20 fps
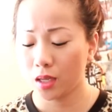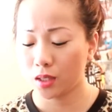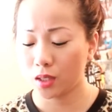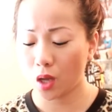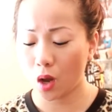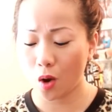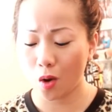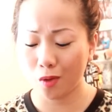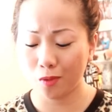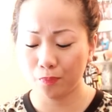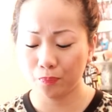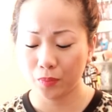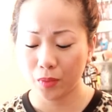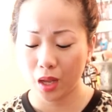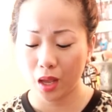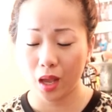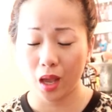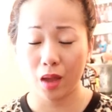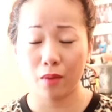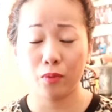So
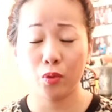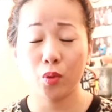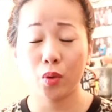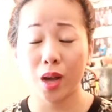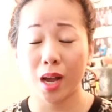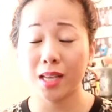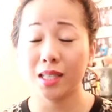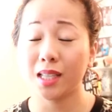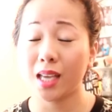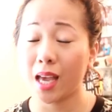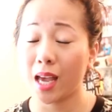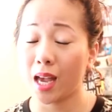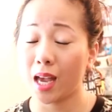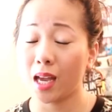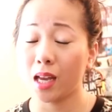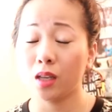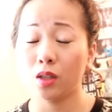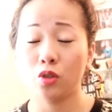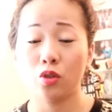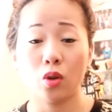if you guys
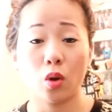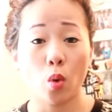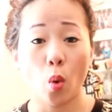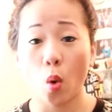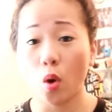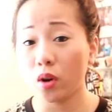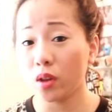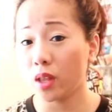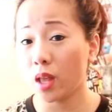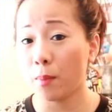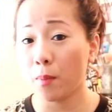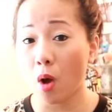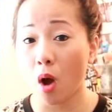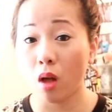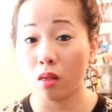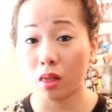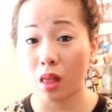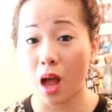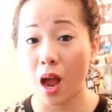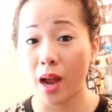can, order them
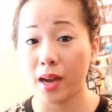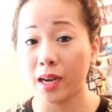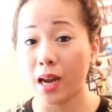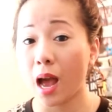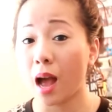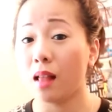online.